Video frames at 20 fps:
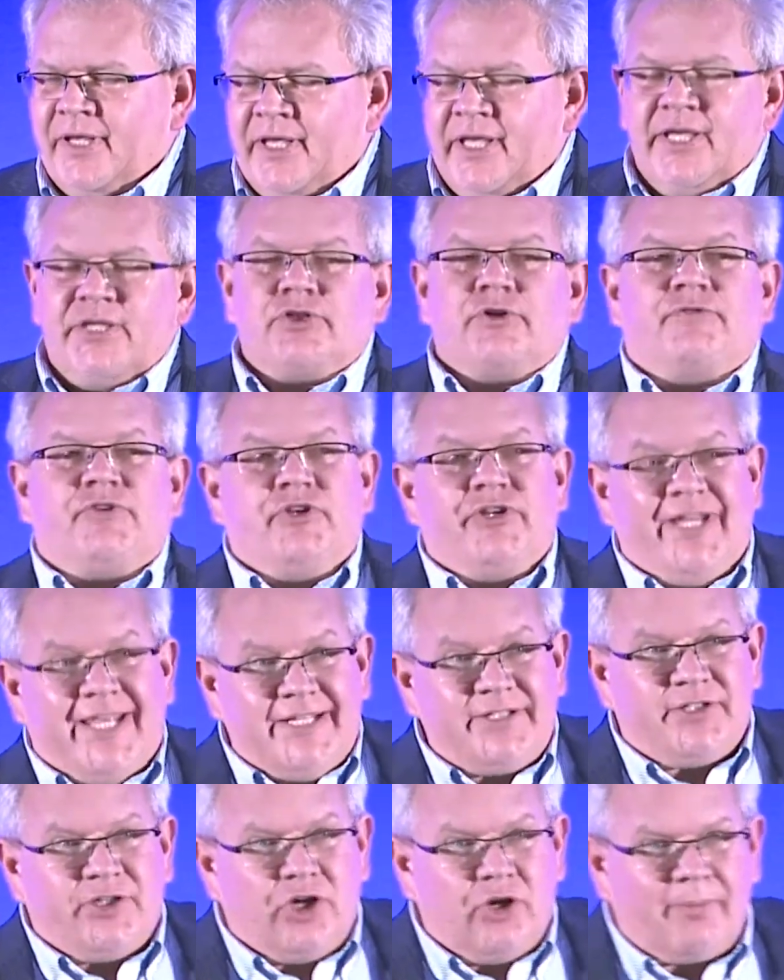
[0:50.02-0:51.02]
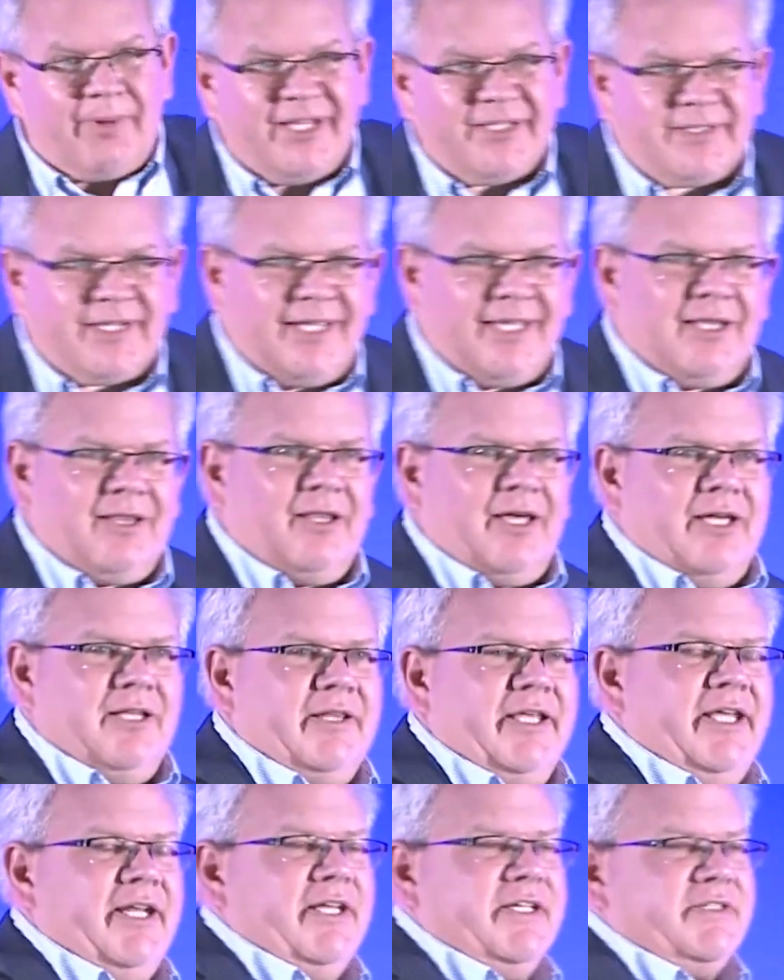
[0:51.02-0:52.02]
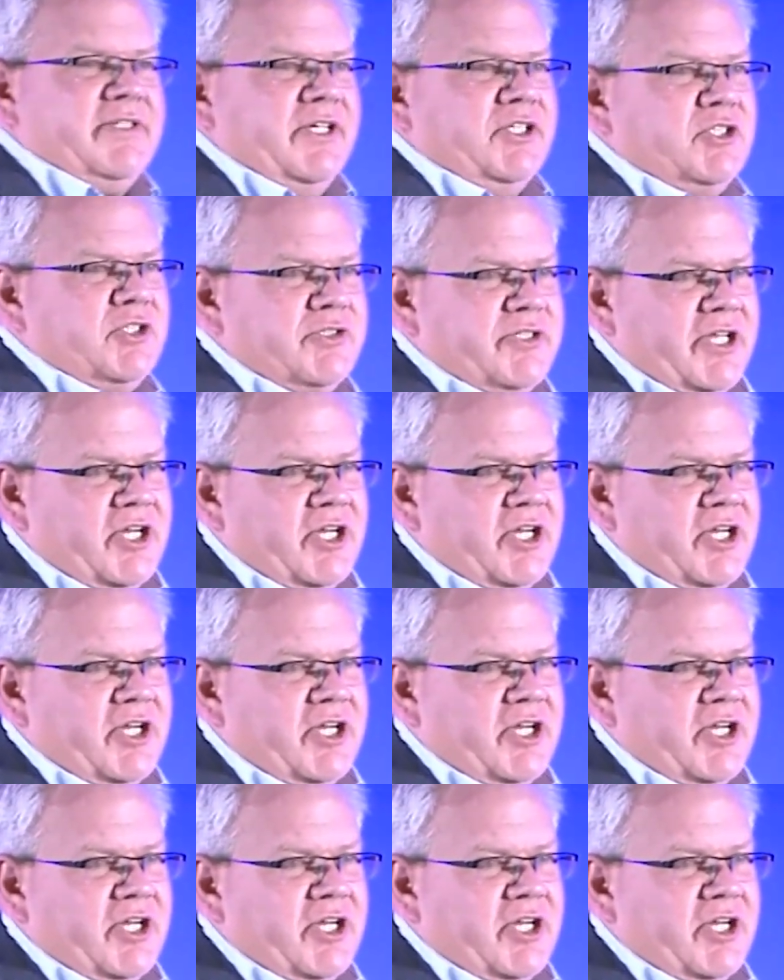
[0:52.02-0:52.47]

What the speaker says: So if you need to know my title, I lead Accenture's